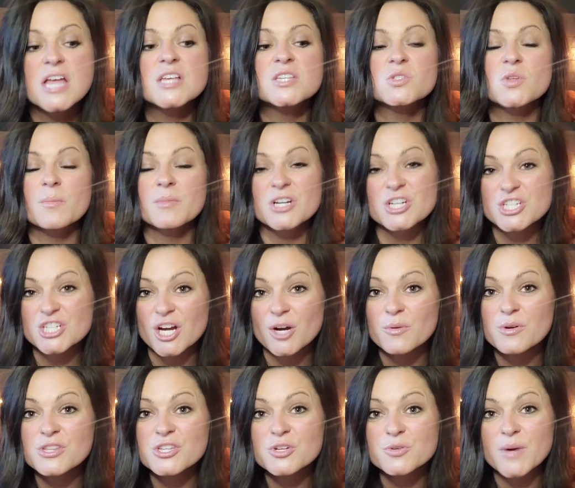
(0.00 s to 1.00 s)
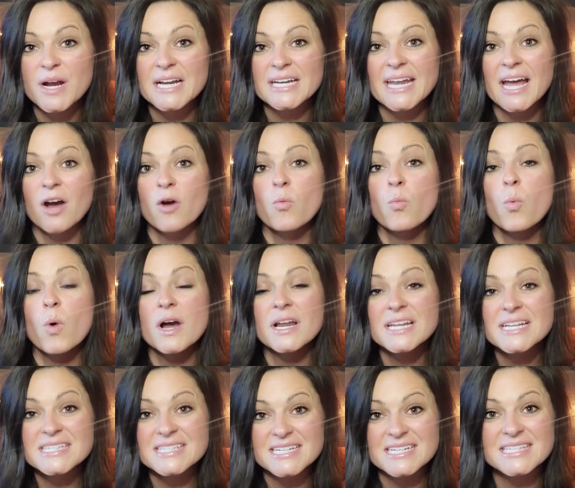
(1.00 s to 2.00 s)
So I'm going to share with you right now what
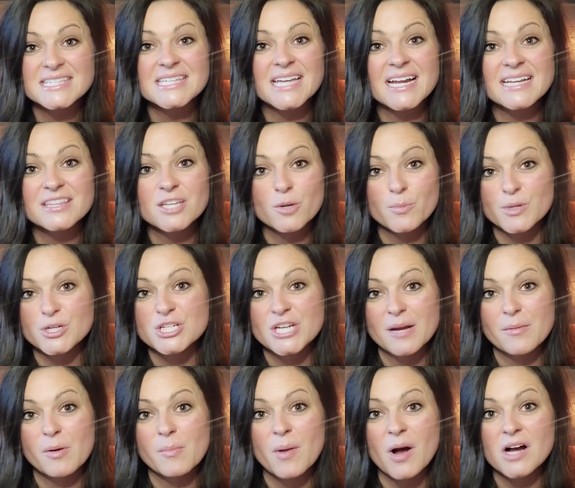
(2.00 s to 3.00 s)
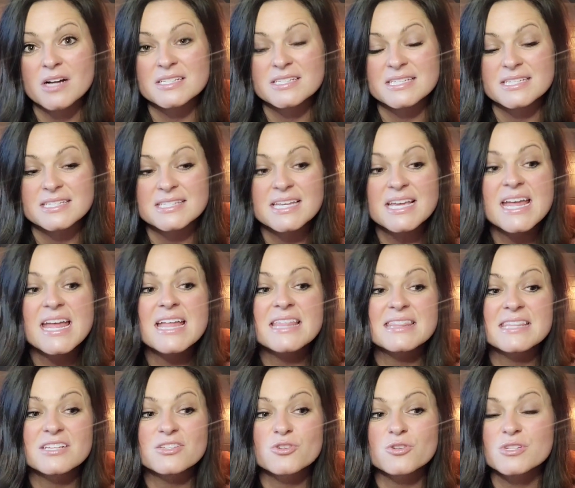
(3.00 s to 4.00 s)
is inside their pajama boxes.
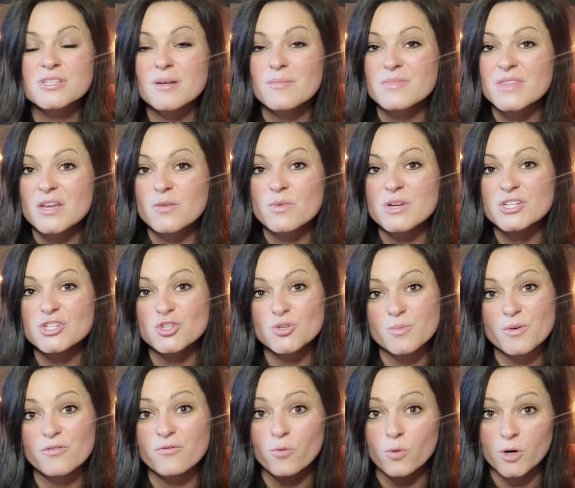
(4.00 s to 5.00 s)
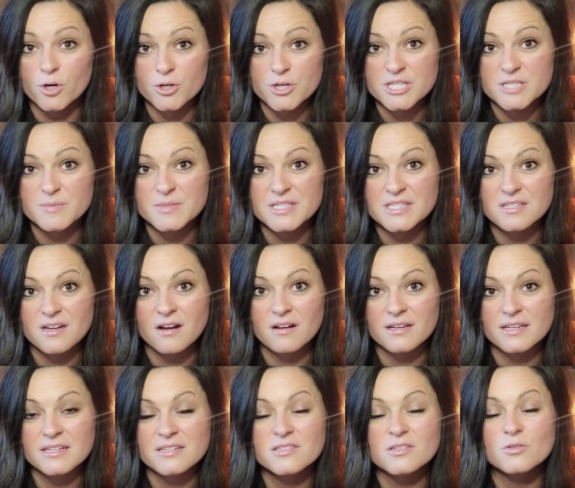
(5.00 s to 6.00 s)
These are something we do before Christmas
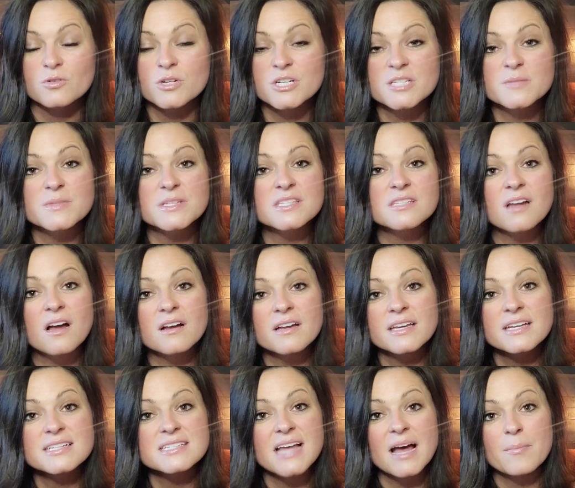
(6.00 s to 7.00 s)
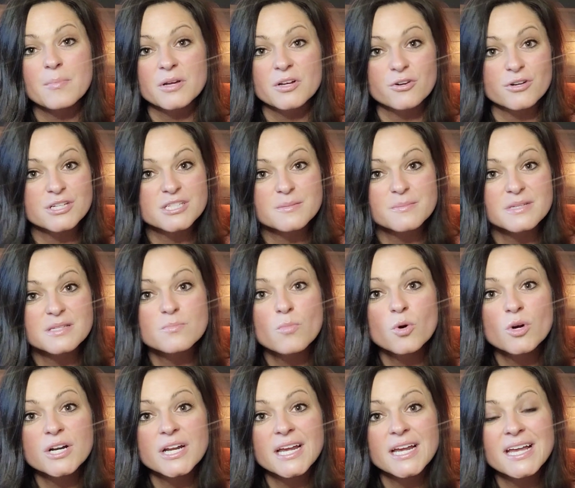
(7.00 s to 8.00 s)
stockings. So Christmas stockings happen Christmas
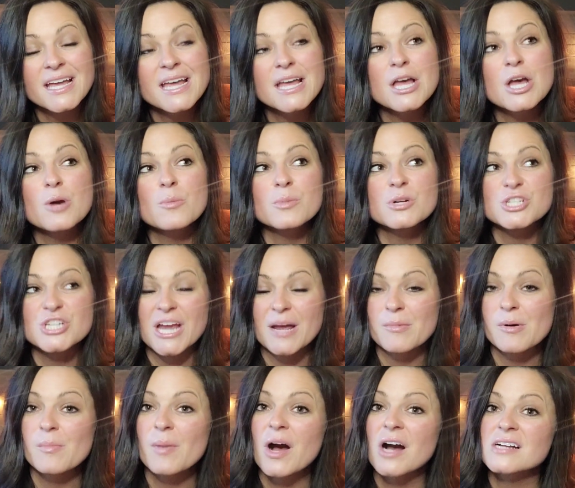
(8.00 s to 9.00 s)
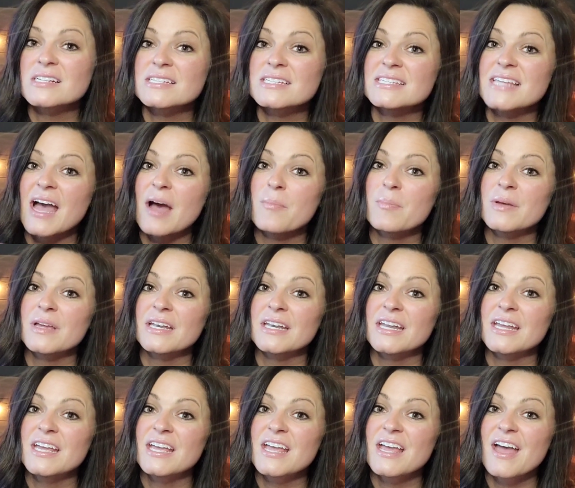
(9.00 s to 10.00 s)
morning. Pajama boxes happen